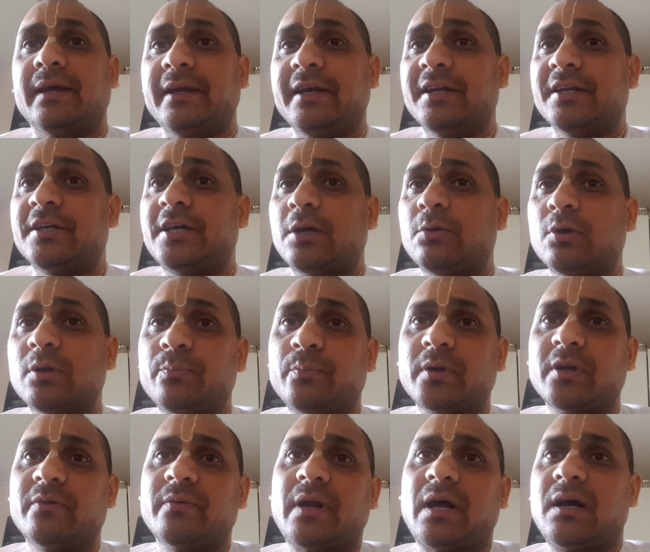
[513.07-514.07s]
In Garuda
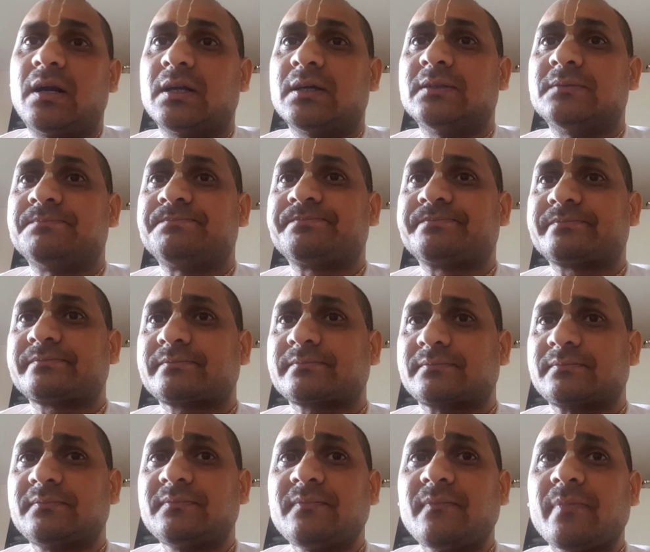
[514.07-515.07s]
Purana,
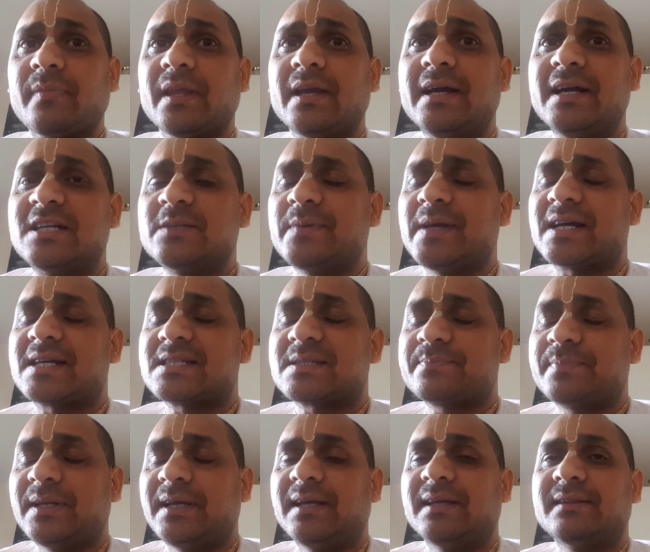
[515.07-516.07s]
it's been
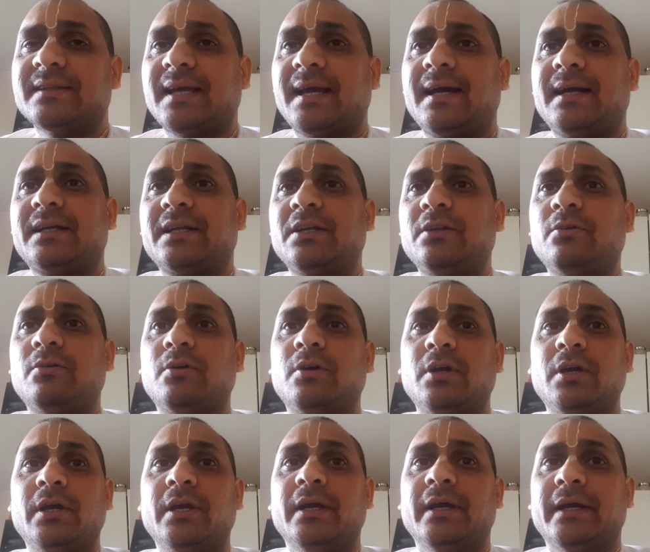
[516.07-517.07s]
explained that,
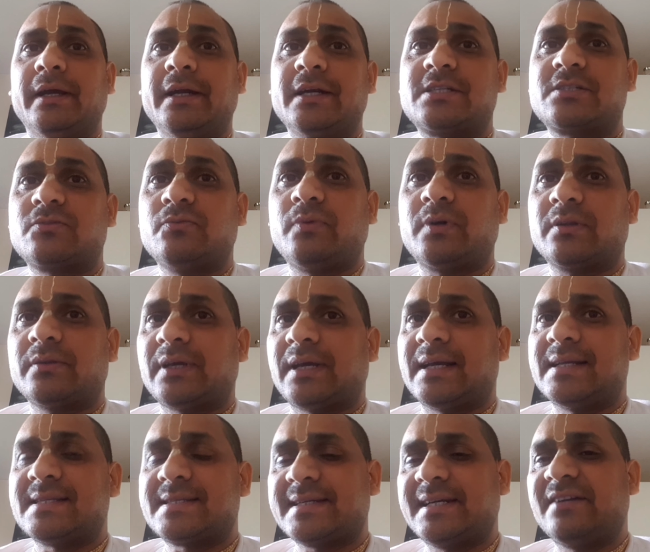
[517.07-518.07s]
it's one of
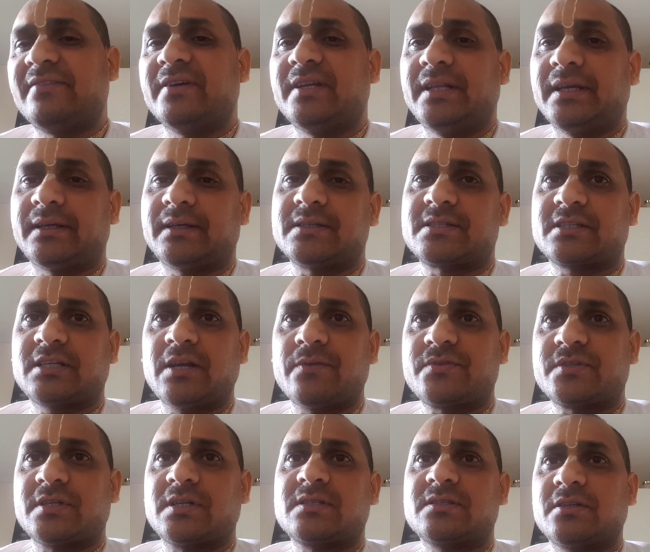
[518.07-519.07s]
the ancient Vedic
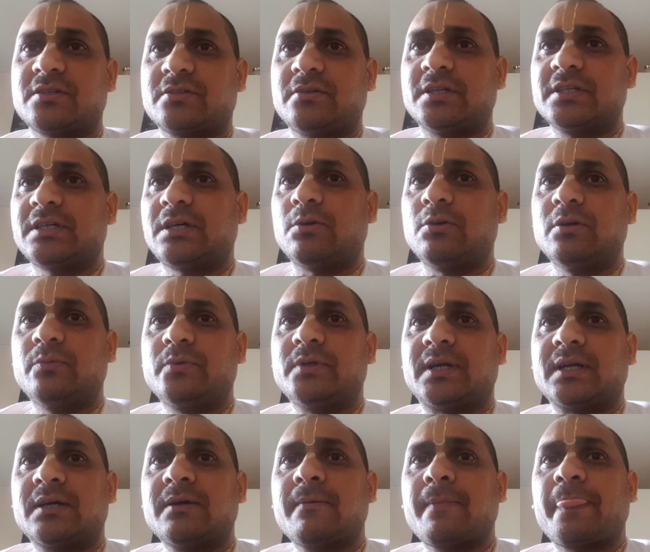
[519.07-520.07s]
scriptures that's called Garuda
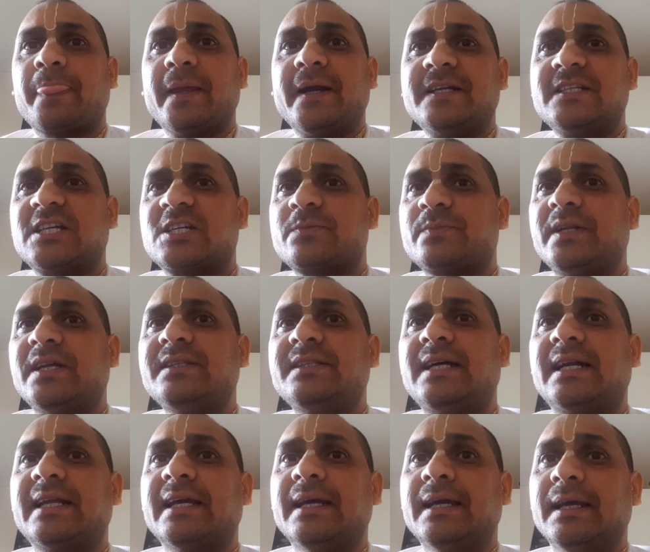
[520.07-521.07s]
Purana. It is explained
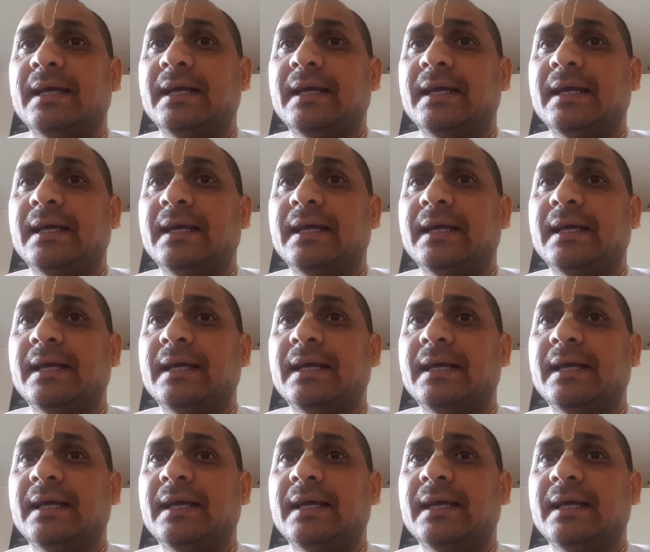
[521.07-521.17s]
that